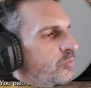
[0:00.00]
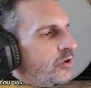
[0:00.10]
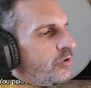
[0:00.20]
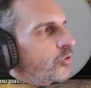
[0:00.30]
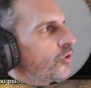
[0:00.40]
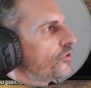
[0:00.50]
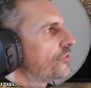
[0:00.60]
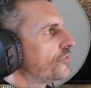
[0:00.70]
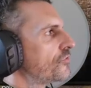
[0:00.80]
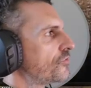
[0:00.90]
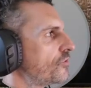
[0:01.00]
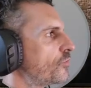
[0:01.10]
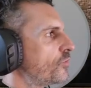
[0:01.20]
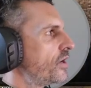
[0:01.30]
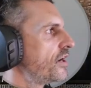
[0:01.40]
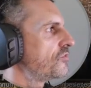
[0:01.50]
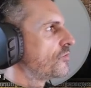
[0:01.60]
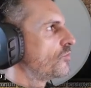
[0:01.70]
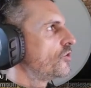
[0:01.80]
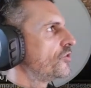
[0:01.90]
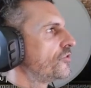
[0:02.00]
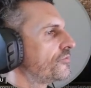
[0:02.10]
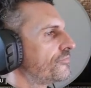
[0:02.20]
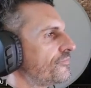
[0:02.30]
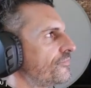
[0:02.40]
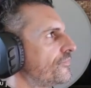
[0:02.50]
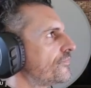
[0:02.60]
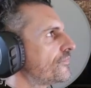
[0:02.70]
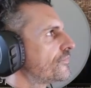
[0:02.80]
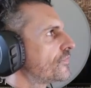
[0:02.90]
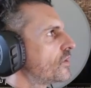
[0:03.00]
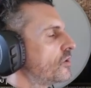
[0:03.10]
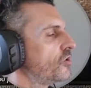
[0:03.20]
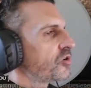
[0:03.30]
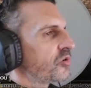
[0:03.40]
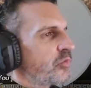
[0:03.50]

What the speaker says: 1 wood, so we'll buy some wood. You can